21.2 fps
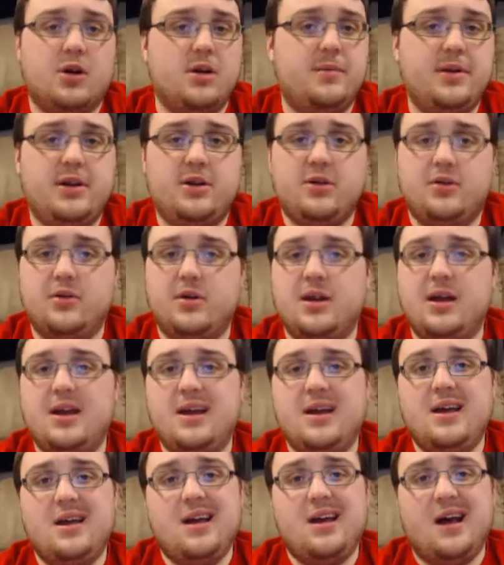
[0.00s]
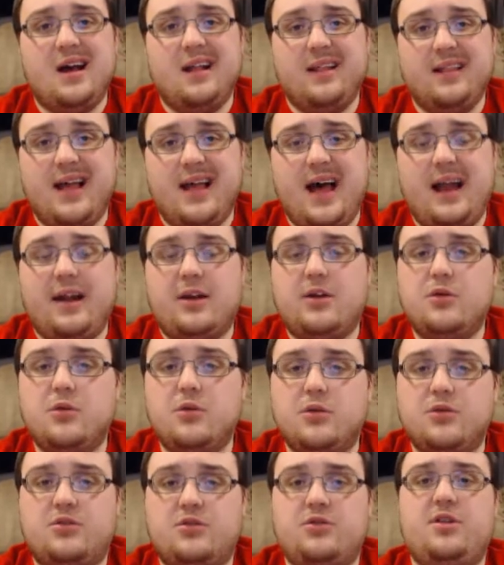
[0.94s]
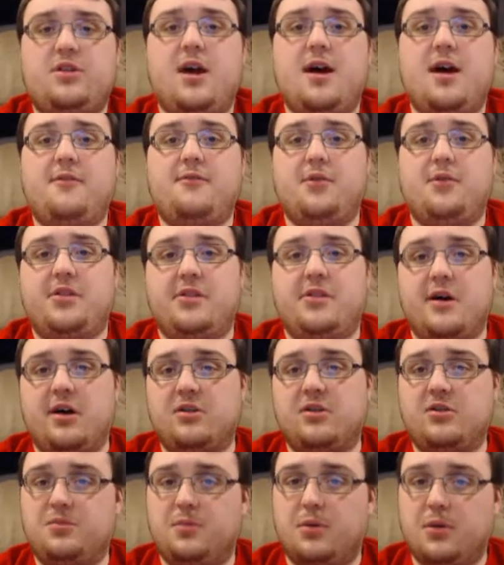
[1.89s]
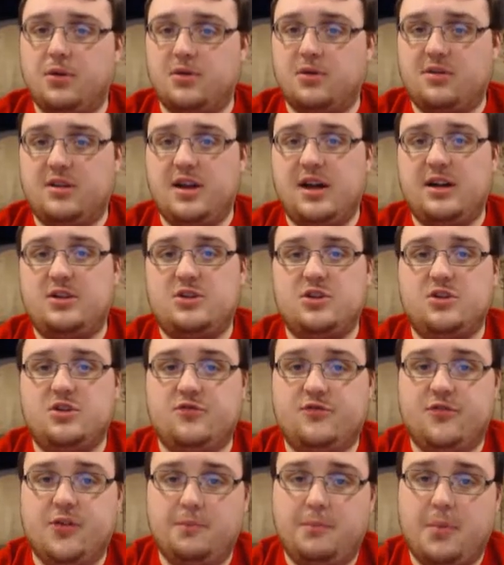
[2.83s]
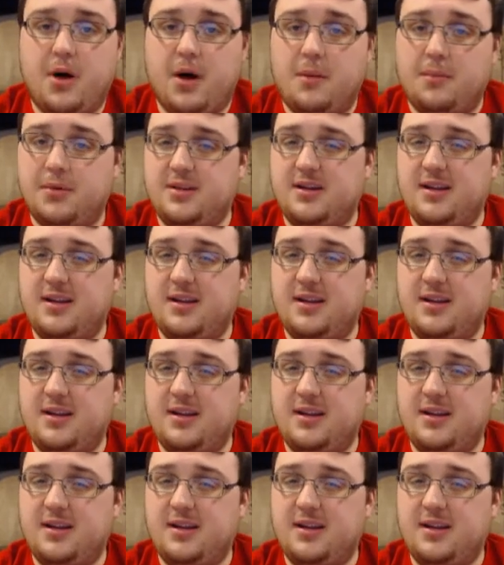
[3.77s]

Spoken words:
We're going to be doing a lot of cool stuff with all sports, not just football.